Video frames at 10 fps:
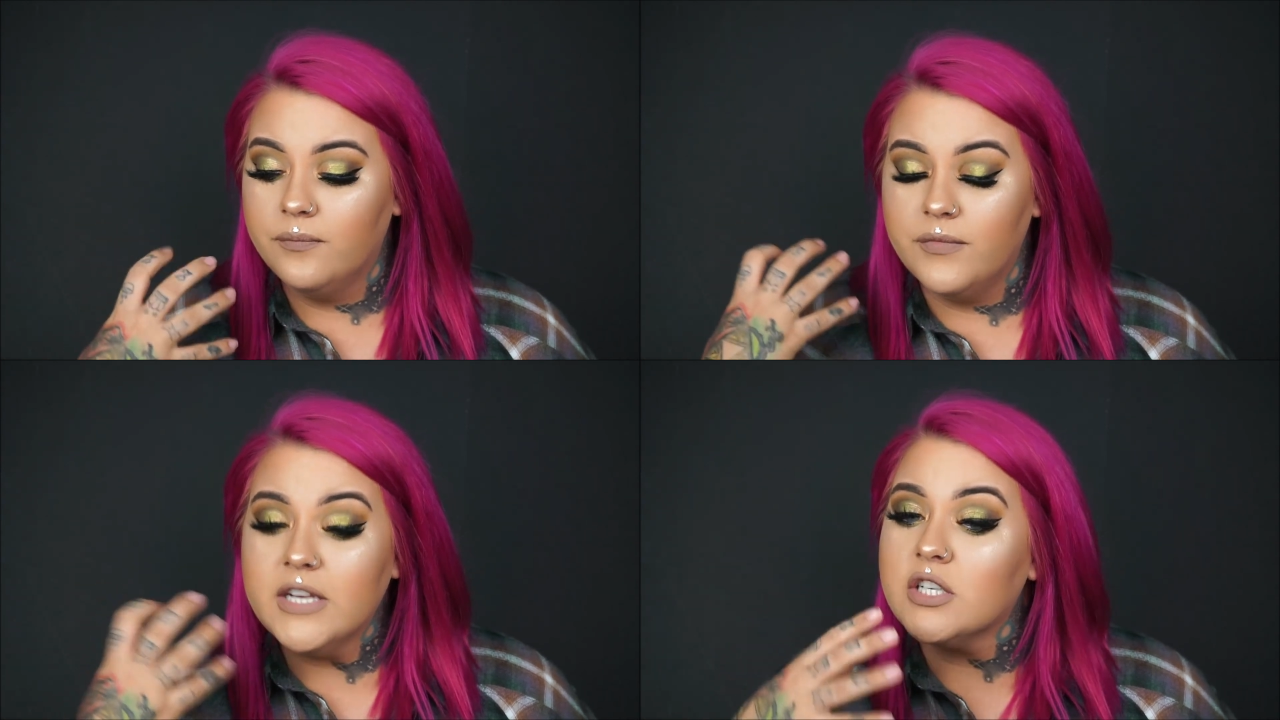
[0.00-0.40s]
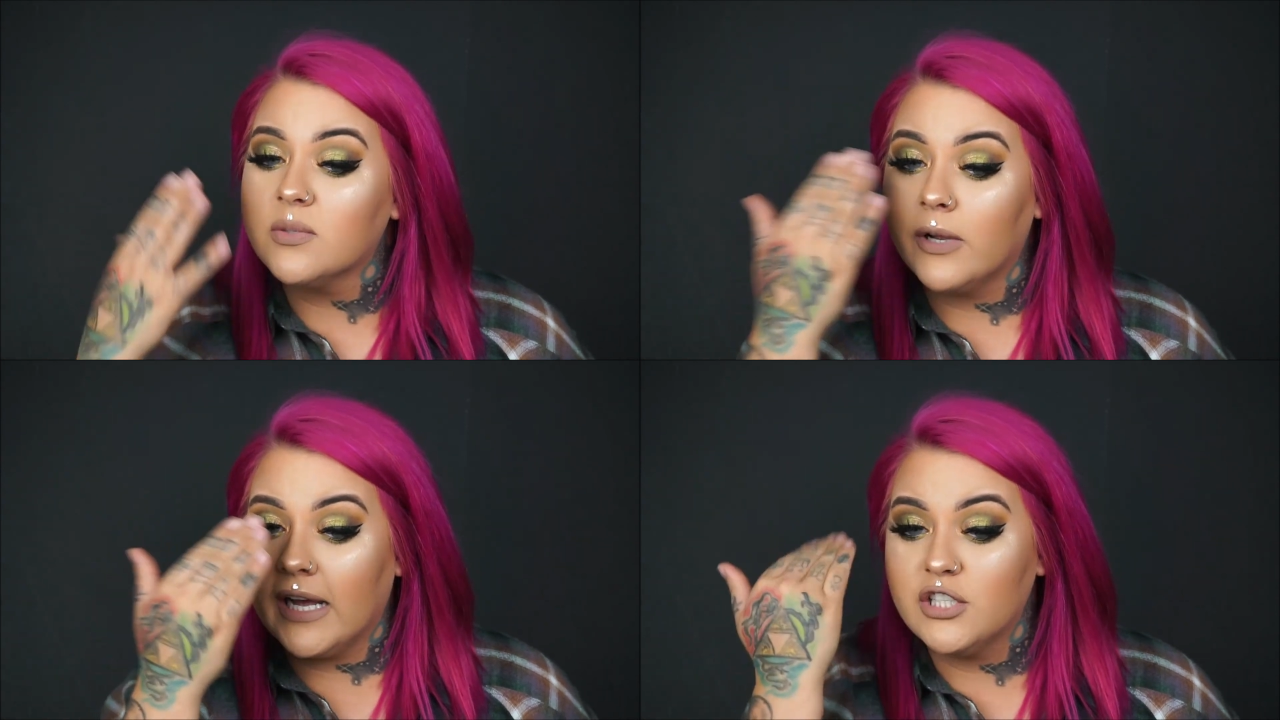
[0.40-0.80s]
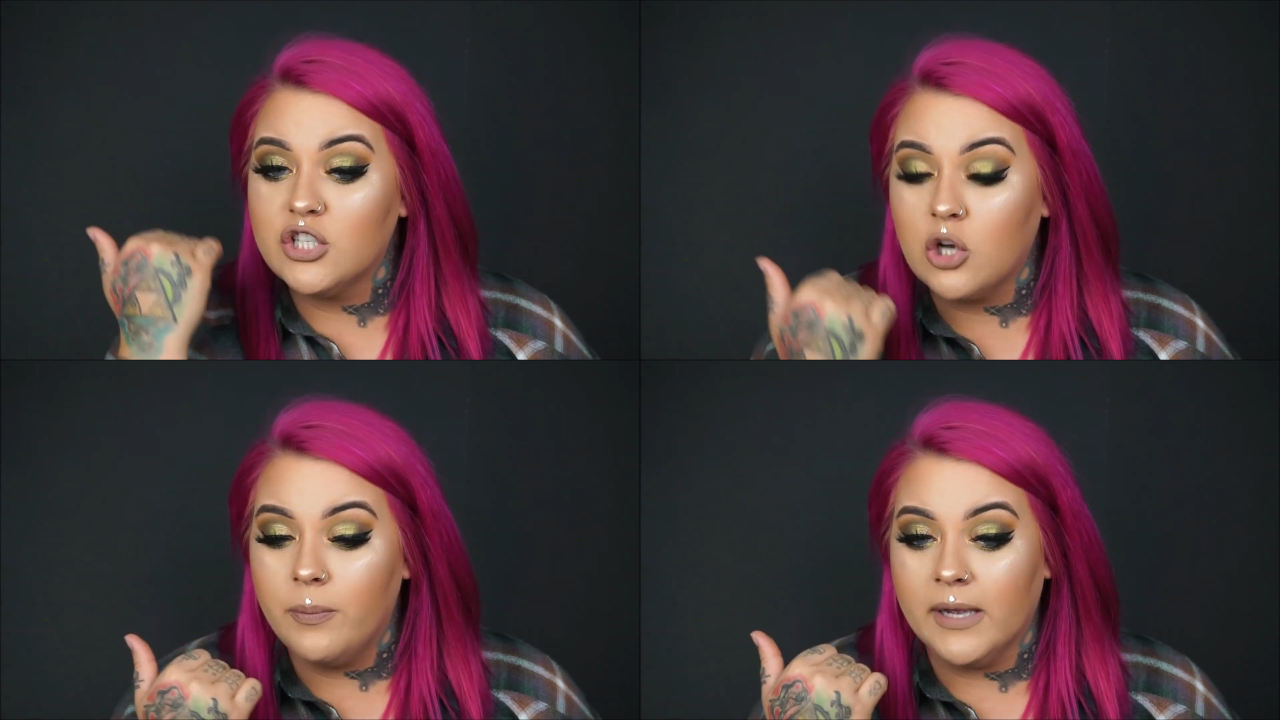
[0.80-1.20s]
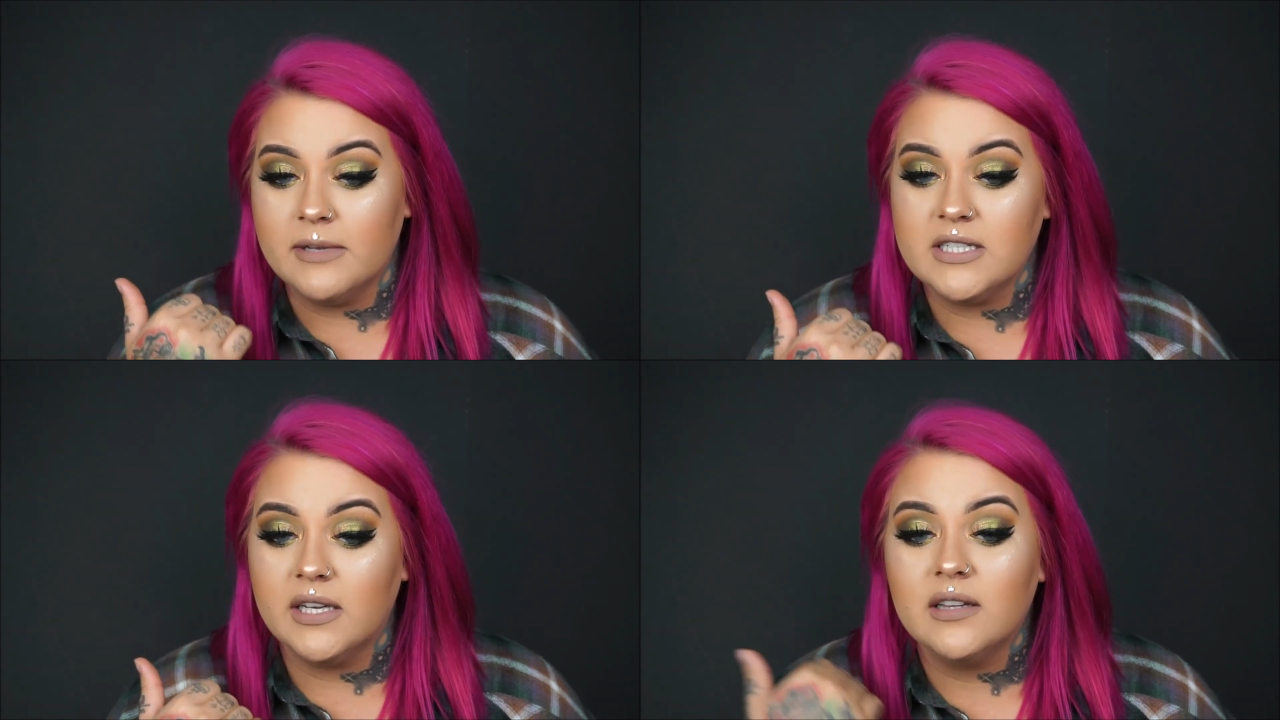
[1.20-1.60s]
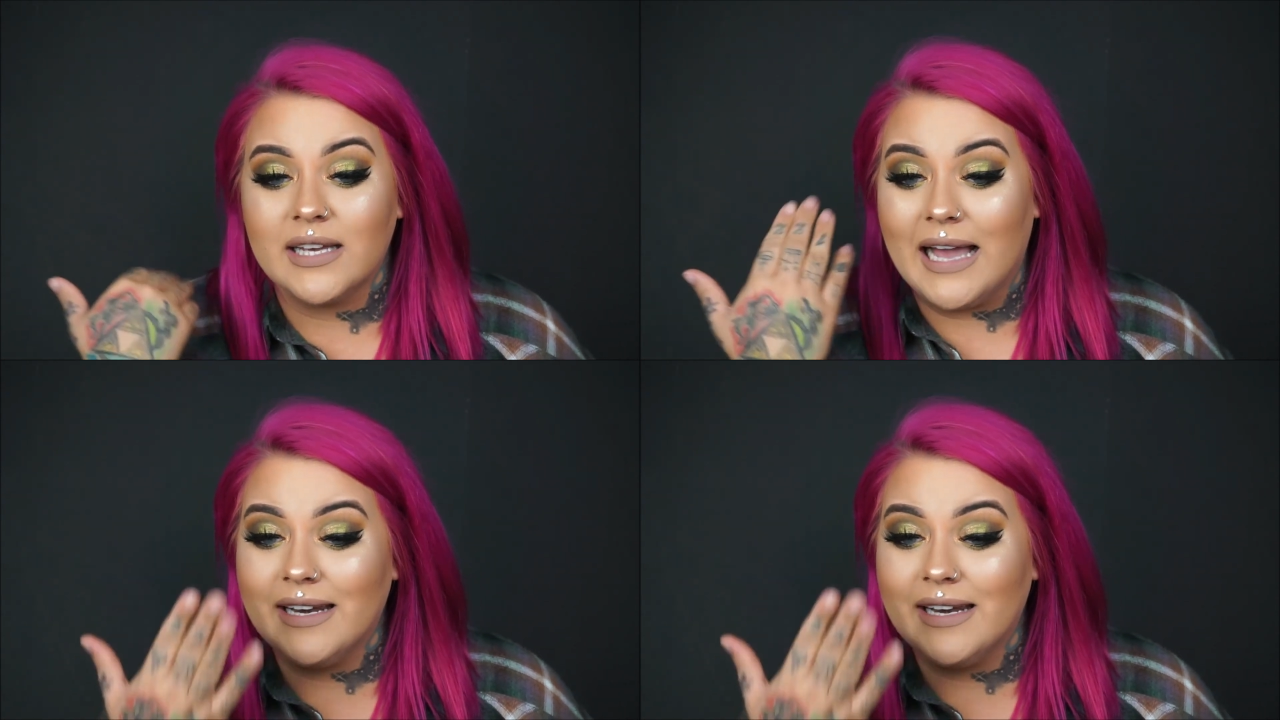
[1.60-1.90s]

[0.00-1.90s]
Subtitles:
They just went on so pigmented. Like,